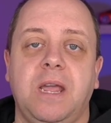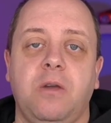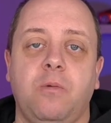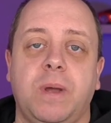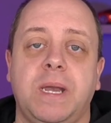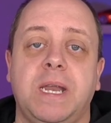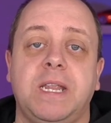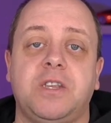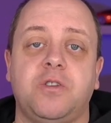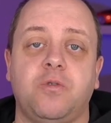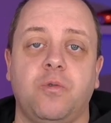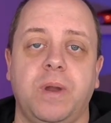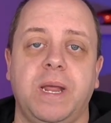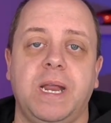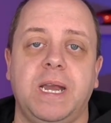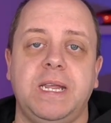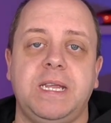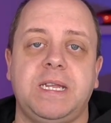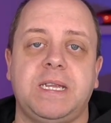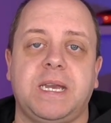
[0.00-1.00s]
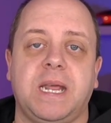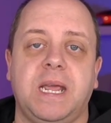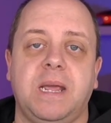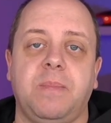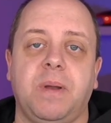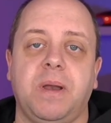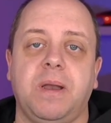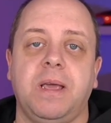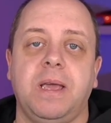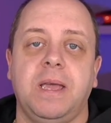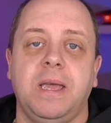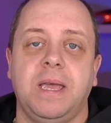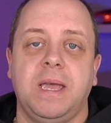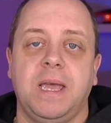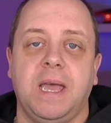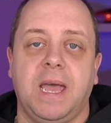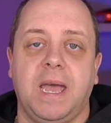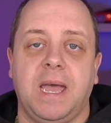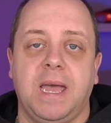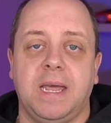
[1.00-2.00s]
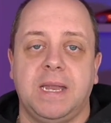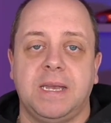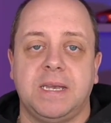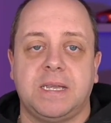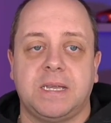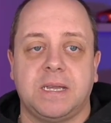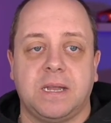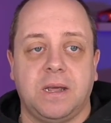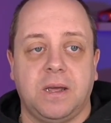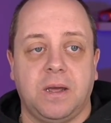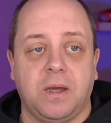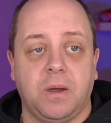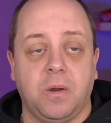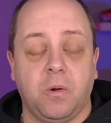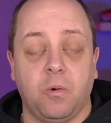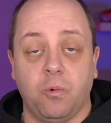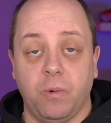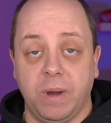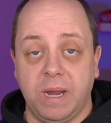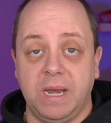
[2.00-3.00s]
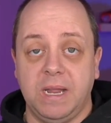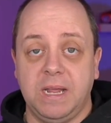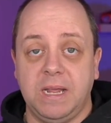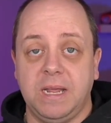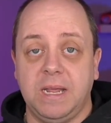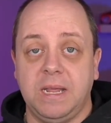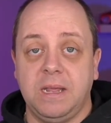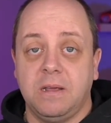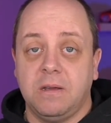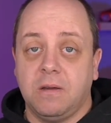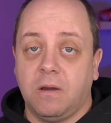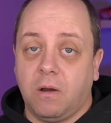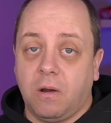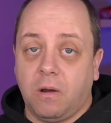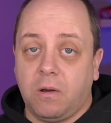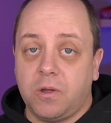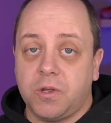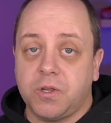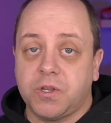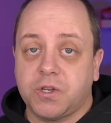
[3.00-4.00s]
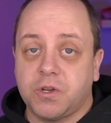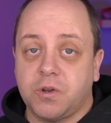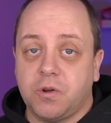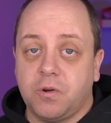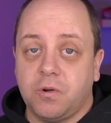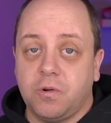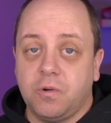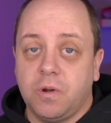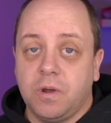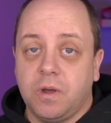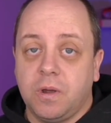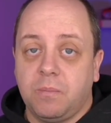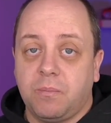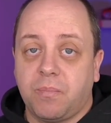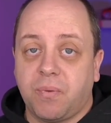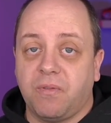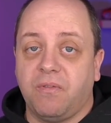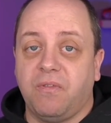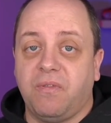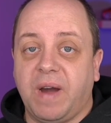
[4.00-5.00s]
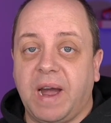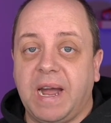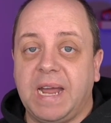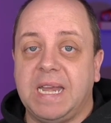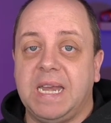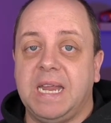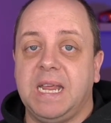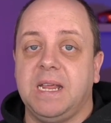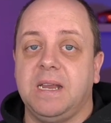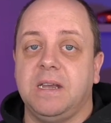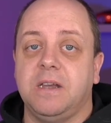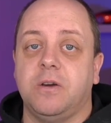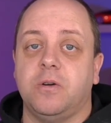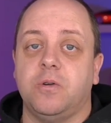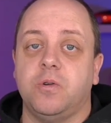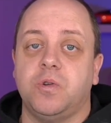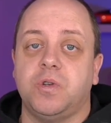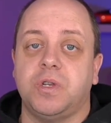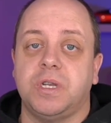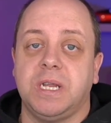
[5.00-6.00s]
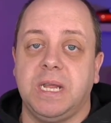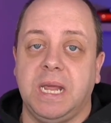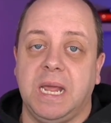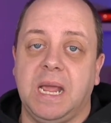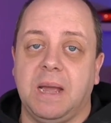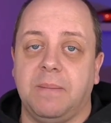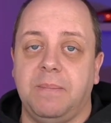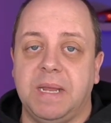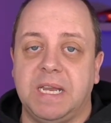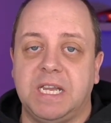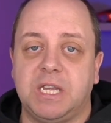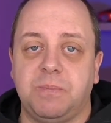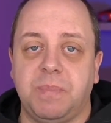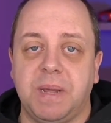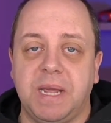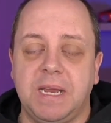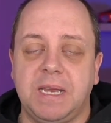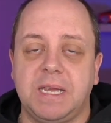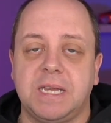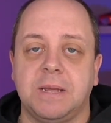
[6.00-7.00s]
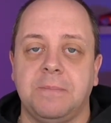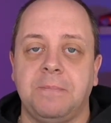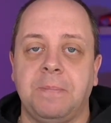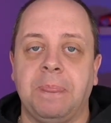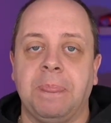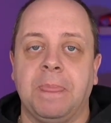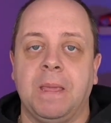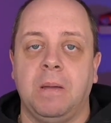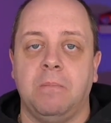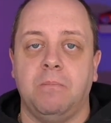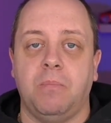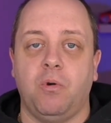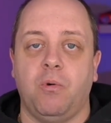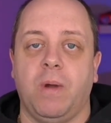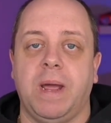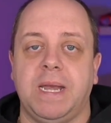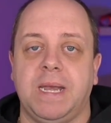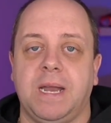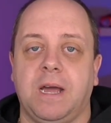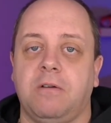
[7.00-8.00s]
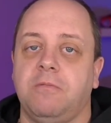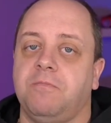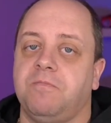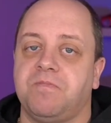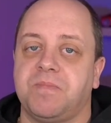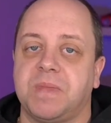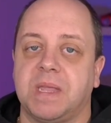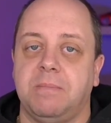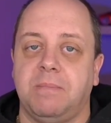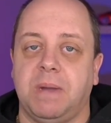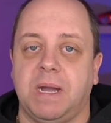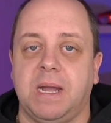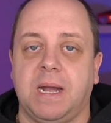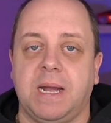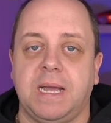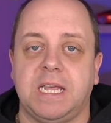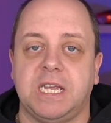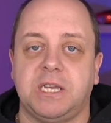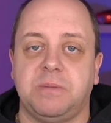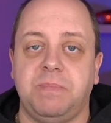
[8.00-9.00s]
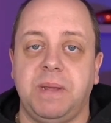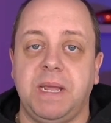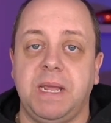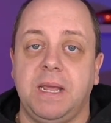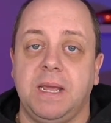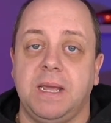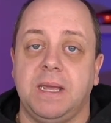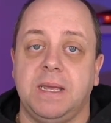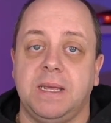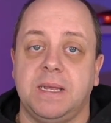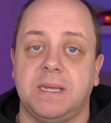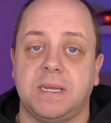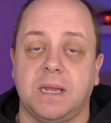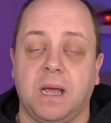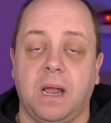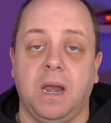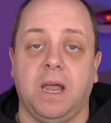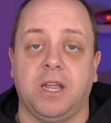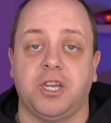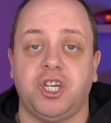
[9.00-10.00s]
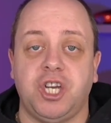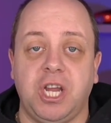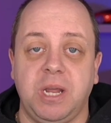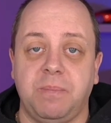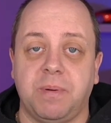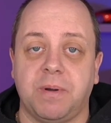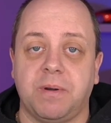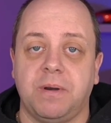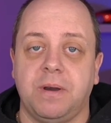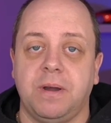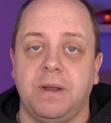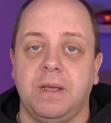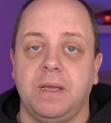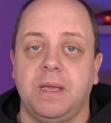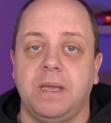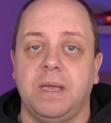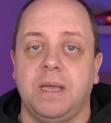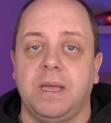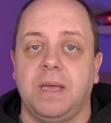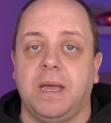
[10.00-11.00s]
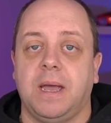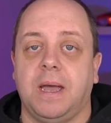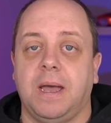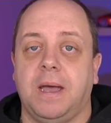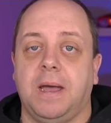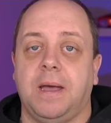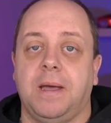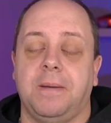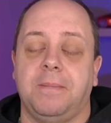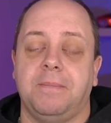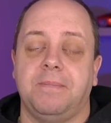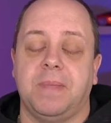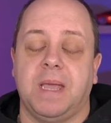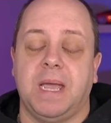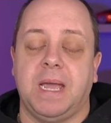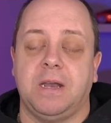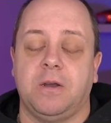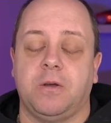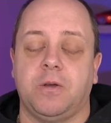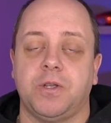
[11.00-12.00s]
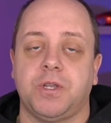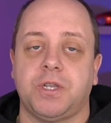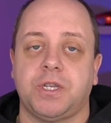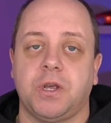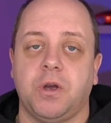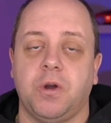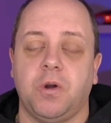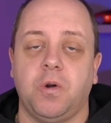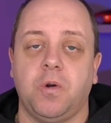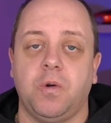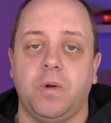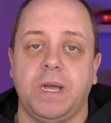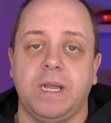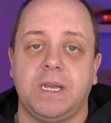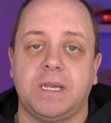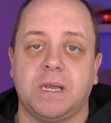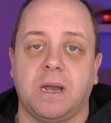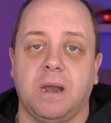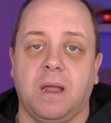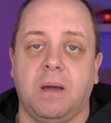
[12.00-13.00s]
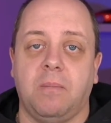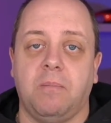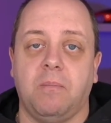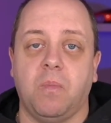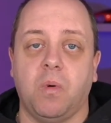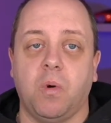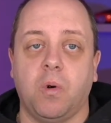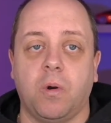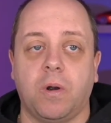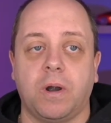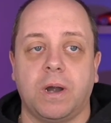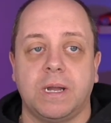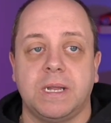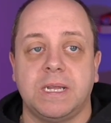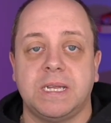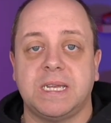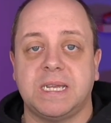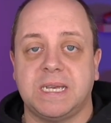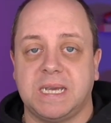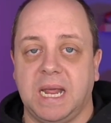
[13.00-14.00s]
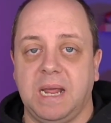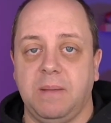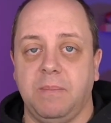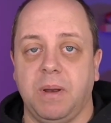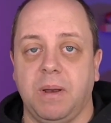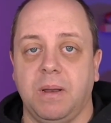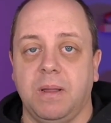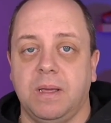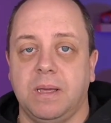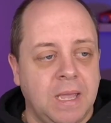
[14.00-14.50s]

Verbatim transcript: when it's really stable and uh, really also providing those gigabit speeds. But right now, my ISP is a lot cheaper um, and also it's a lot more stable.